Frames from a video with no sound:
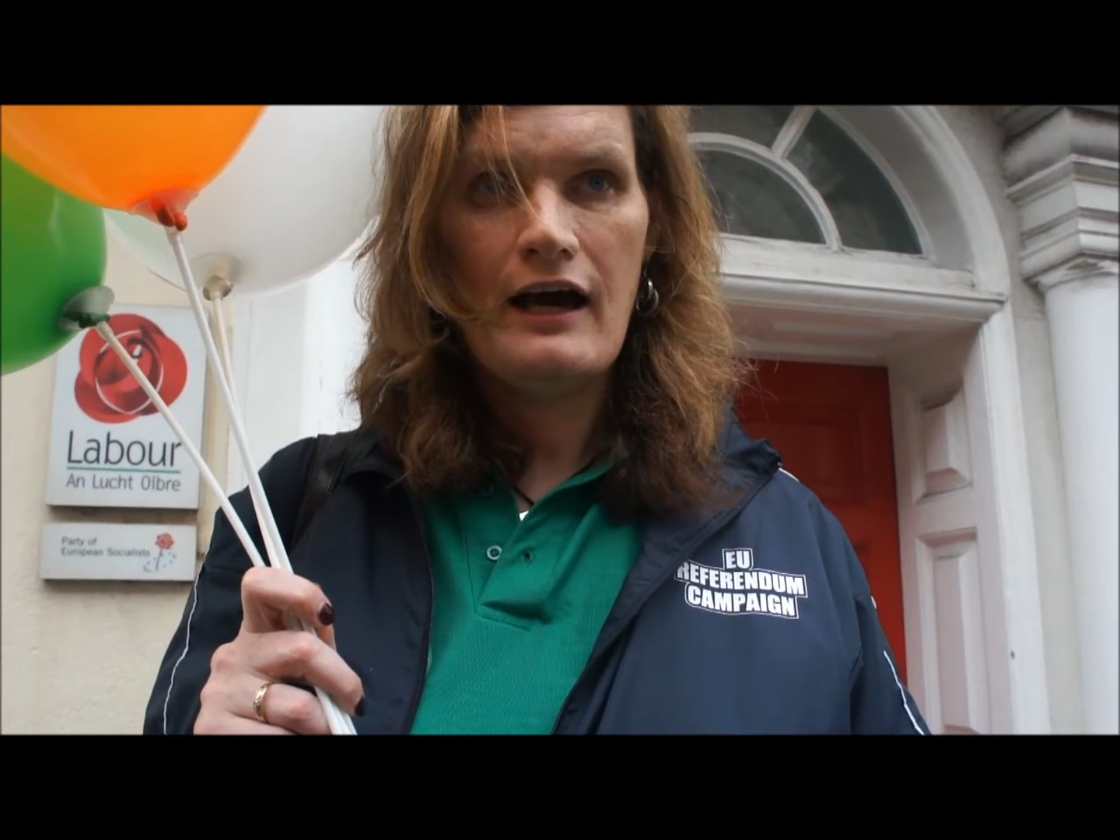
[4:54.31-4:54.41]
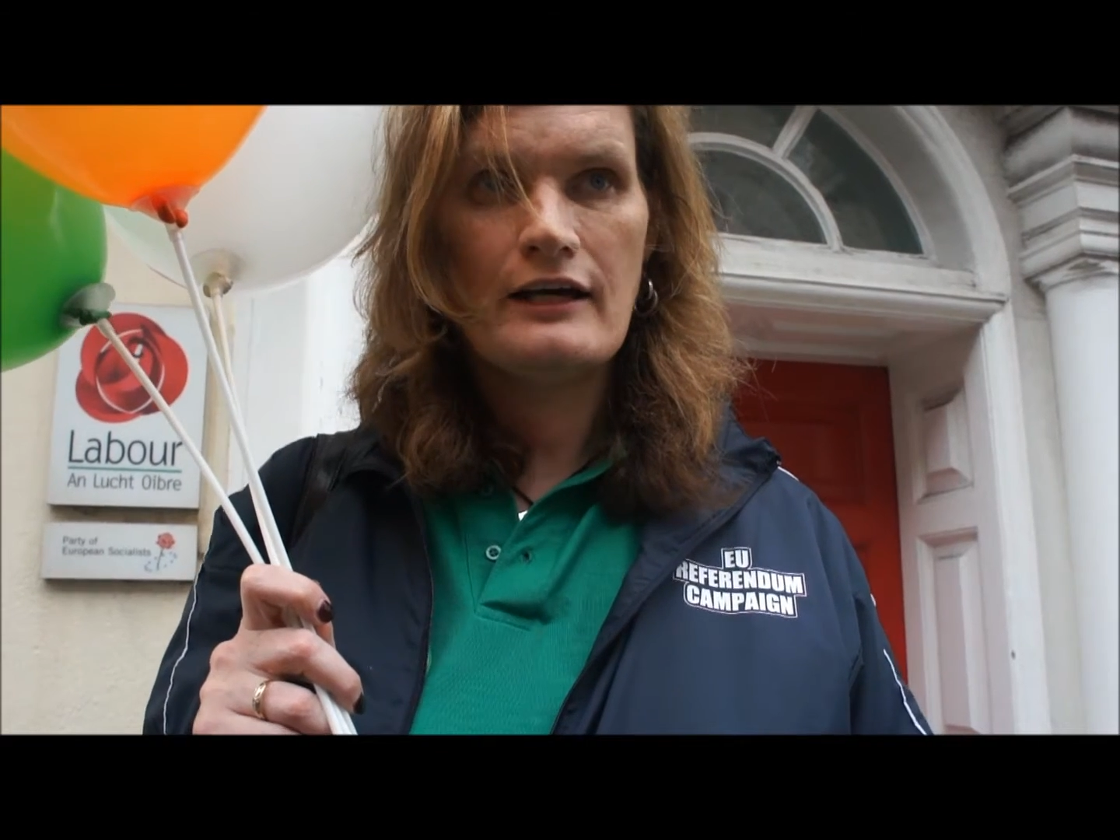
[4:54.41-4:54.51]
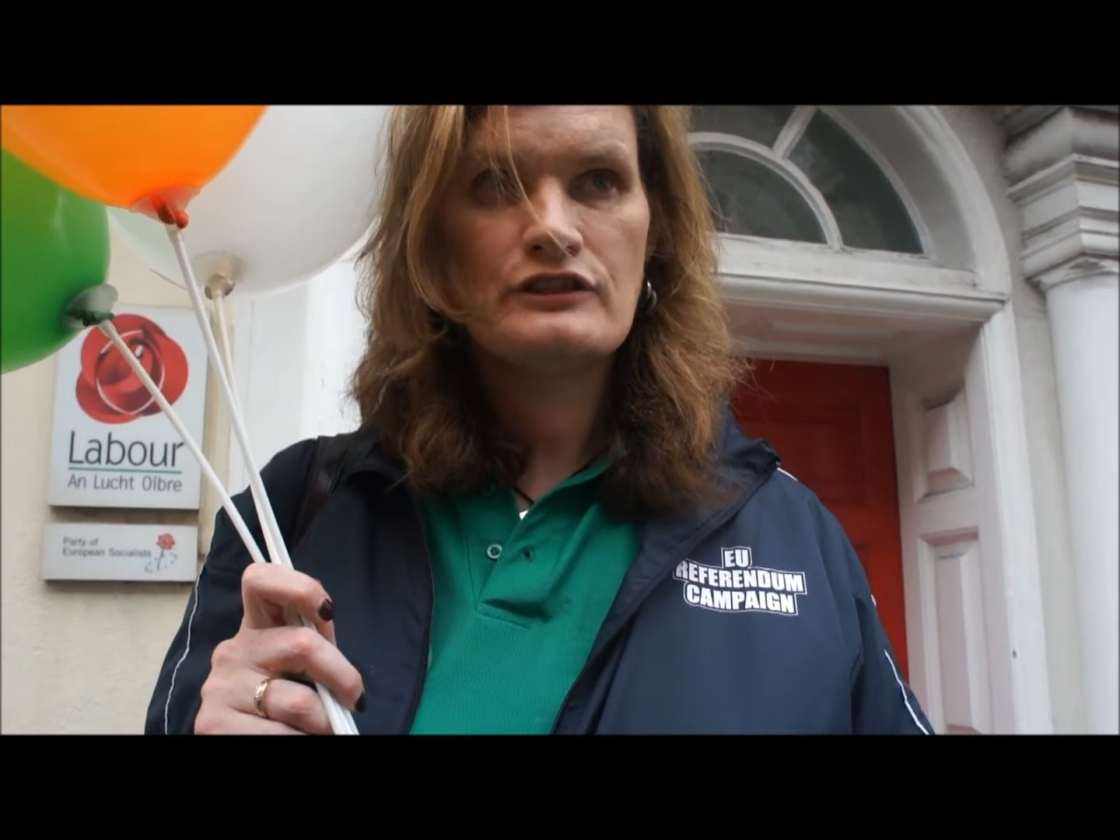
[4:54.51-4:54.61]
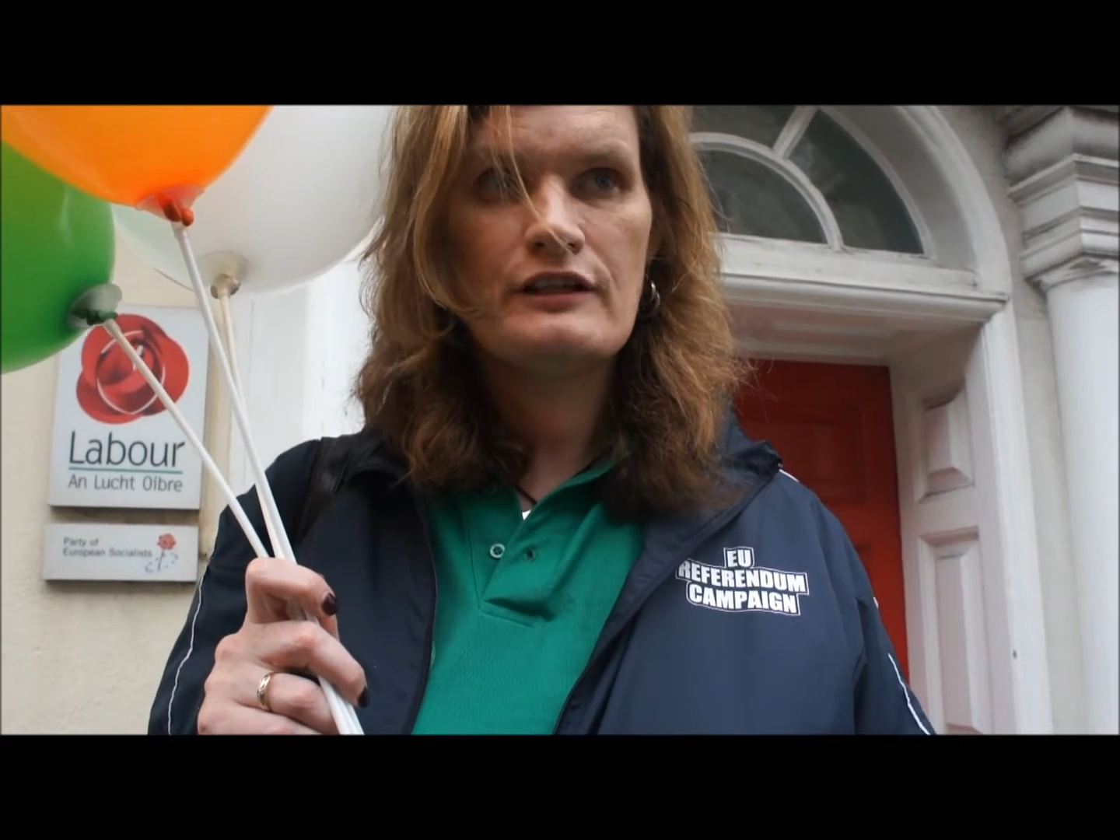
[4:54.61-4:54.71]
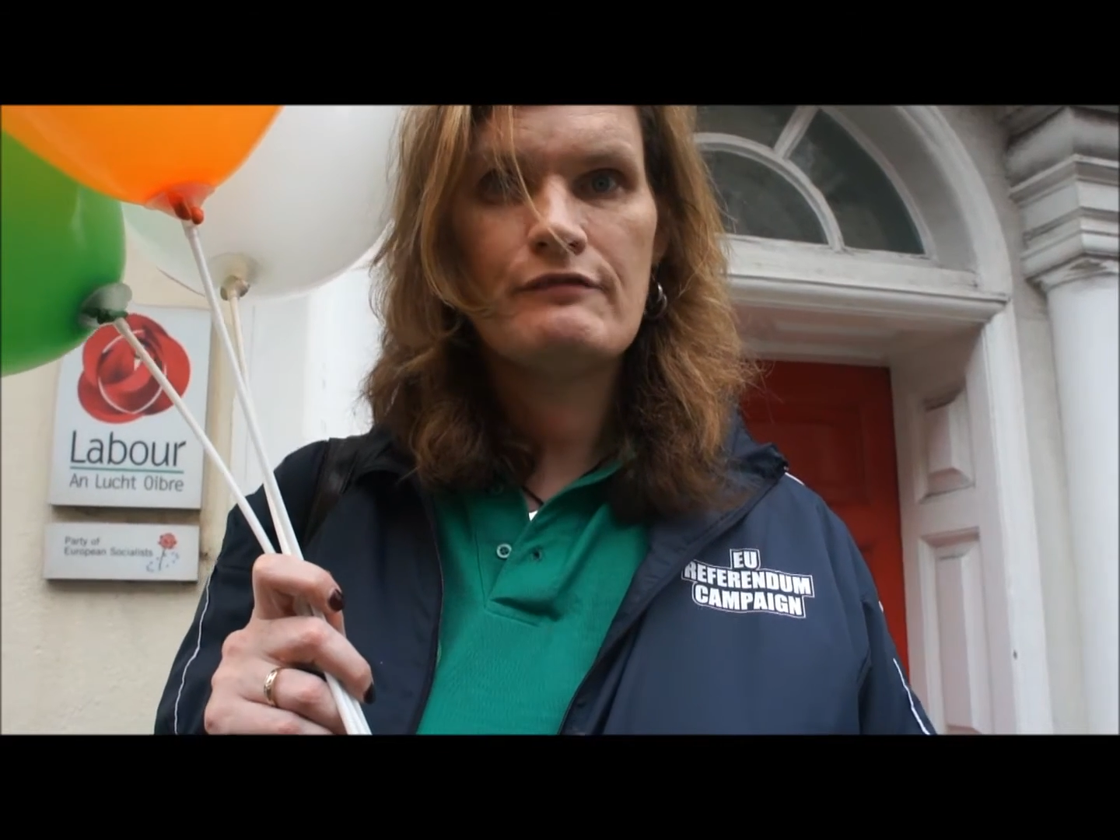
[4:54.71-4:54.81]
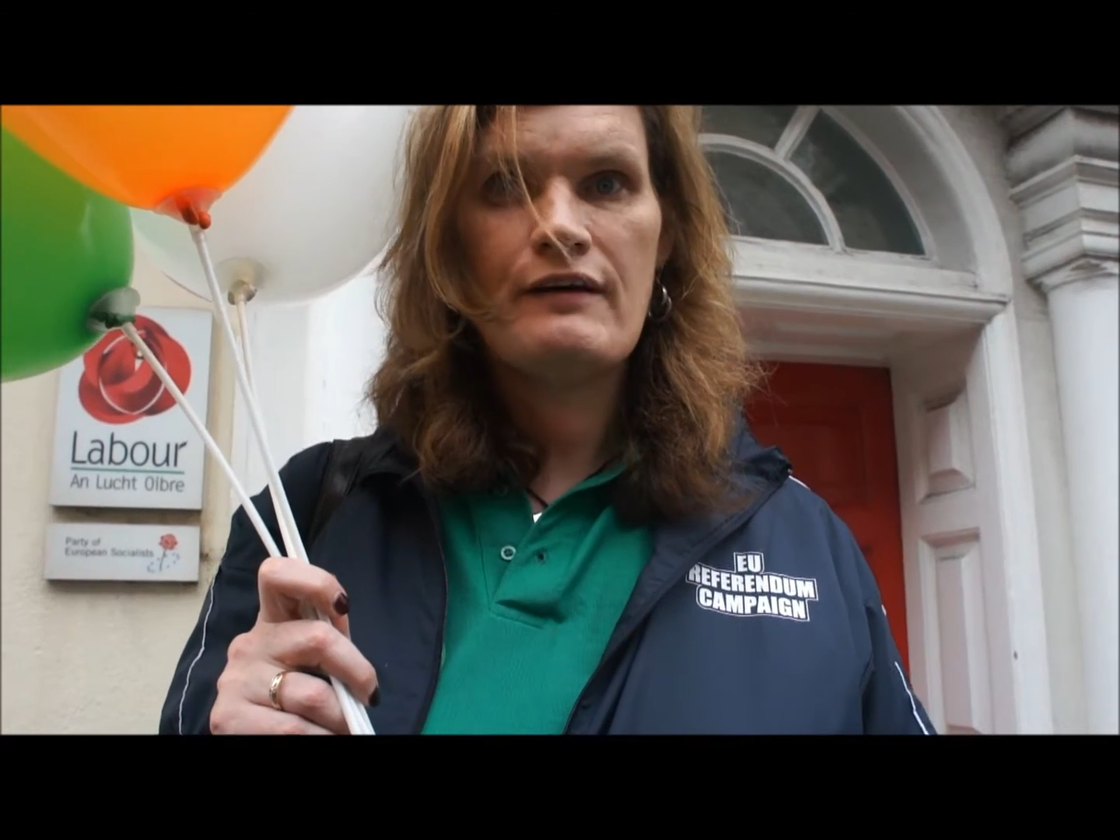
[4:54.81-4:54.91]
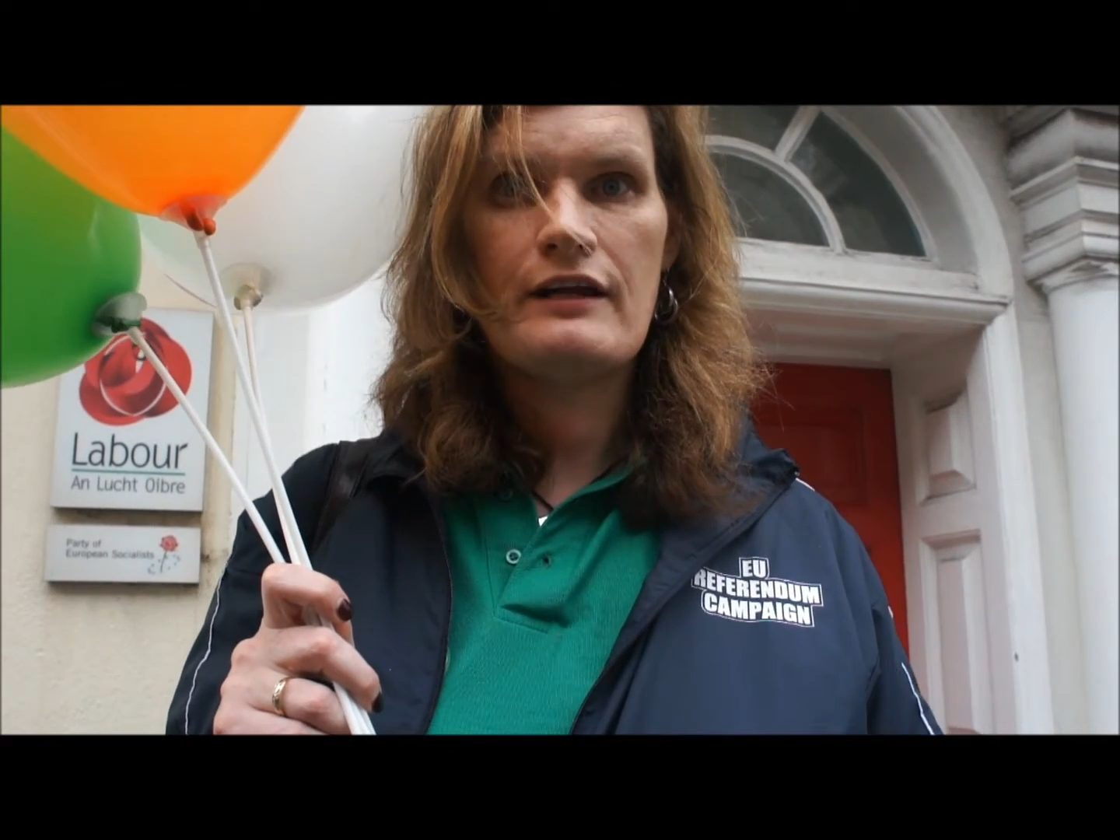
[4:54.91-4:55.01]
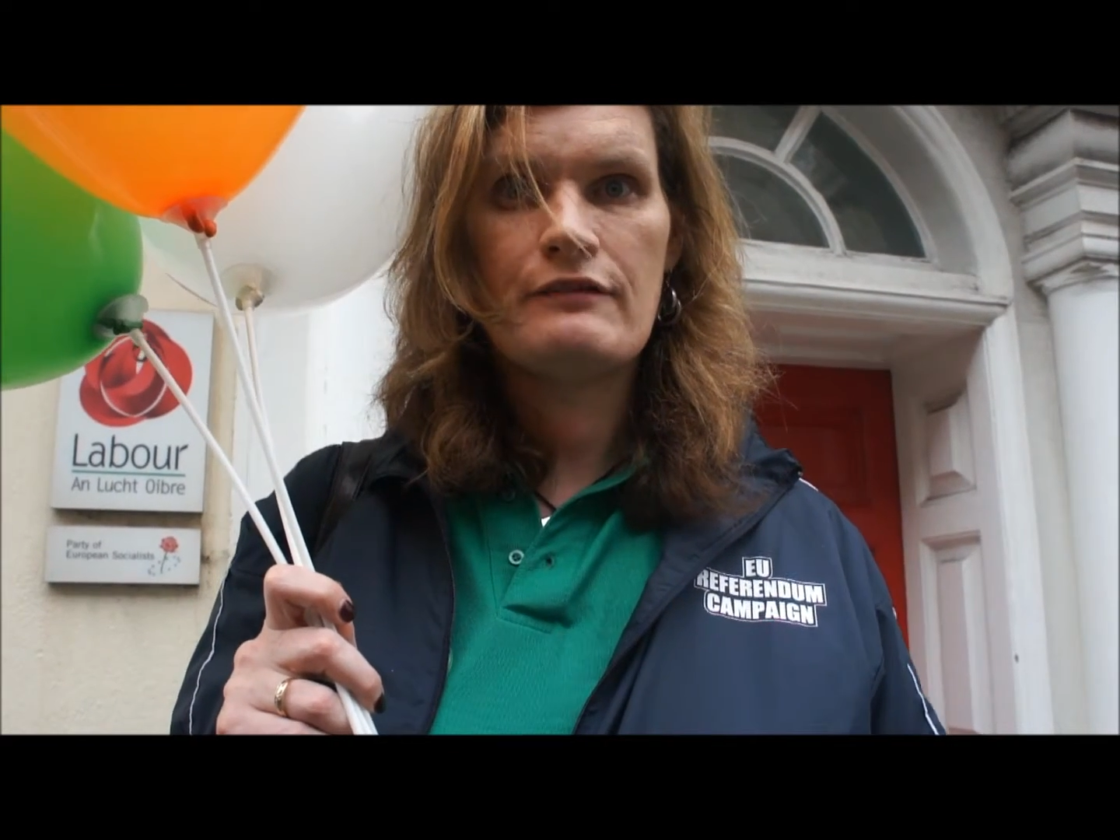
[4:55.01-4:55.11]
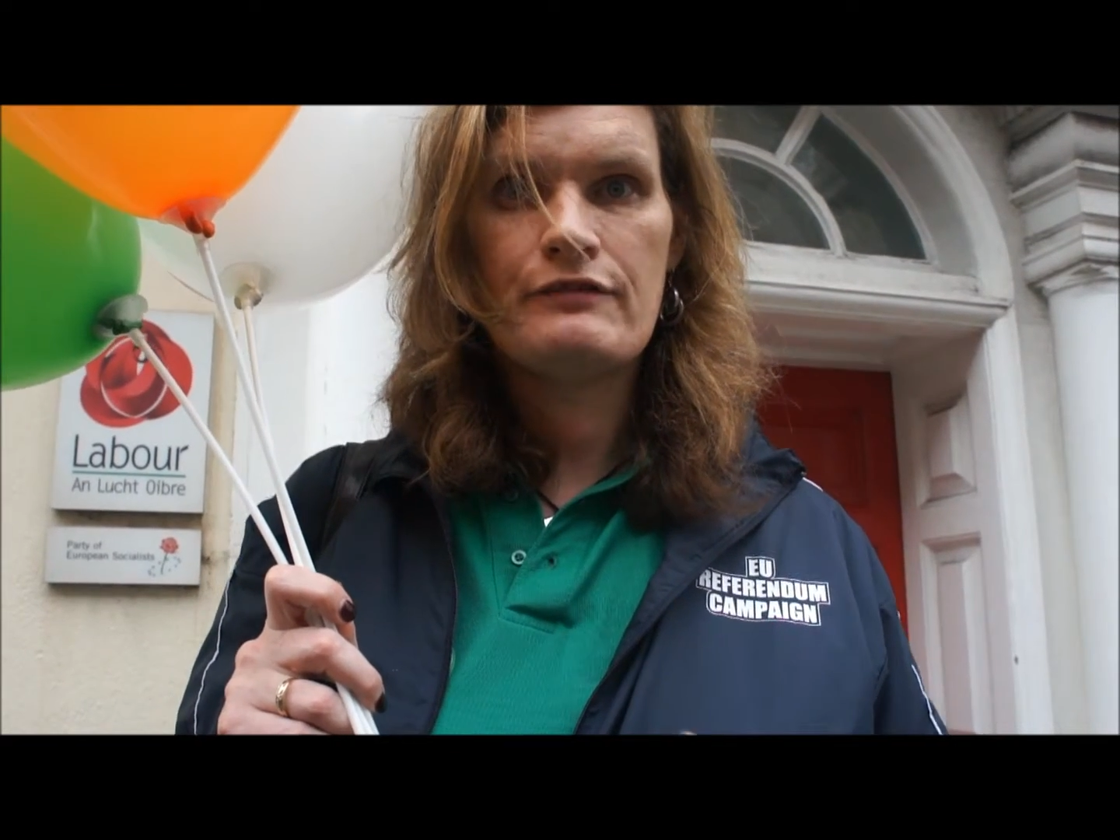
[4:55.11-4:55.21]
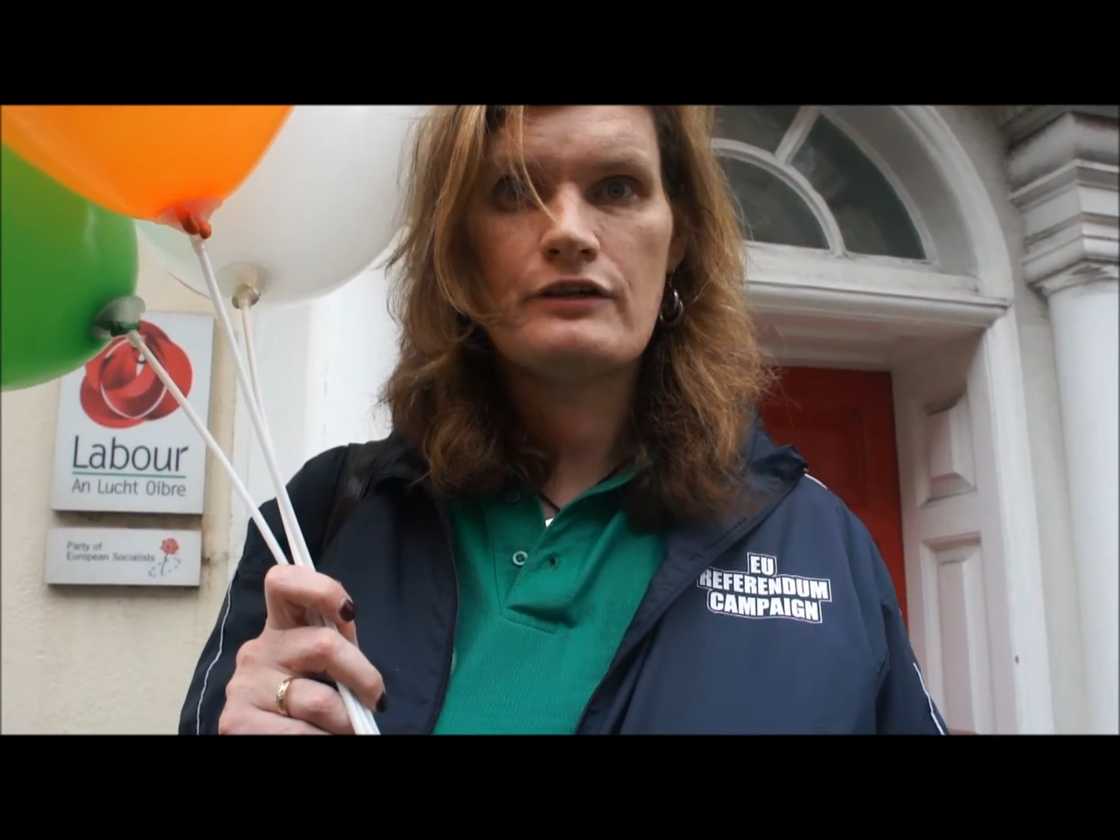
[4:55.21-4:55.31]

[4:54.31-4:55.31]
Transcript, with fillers: and Sinn Féin in